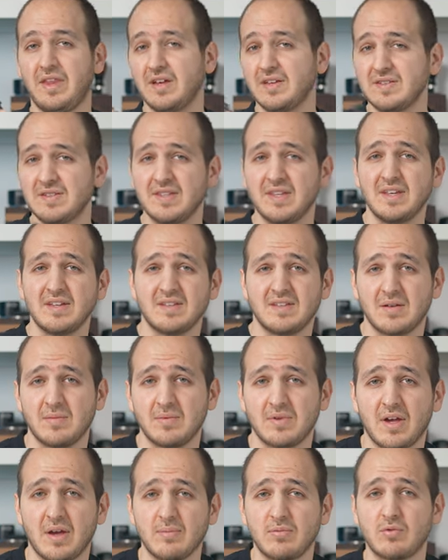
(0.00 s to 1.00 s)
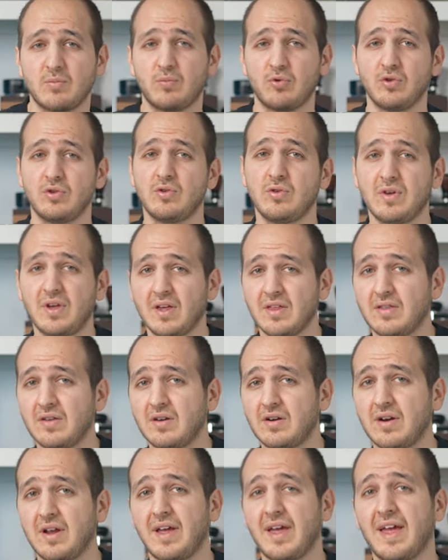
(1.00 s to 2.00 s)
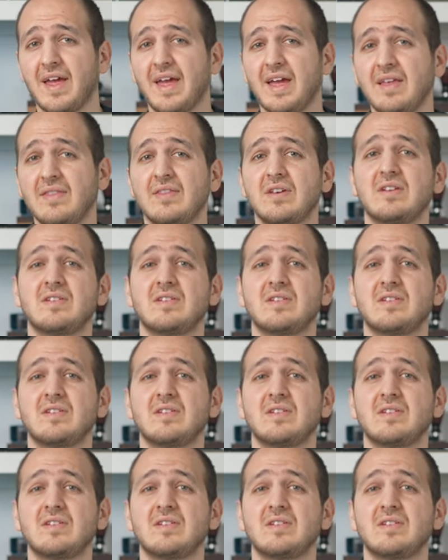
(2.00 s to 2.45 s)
does take some time to put together and the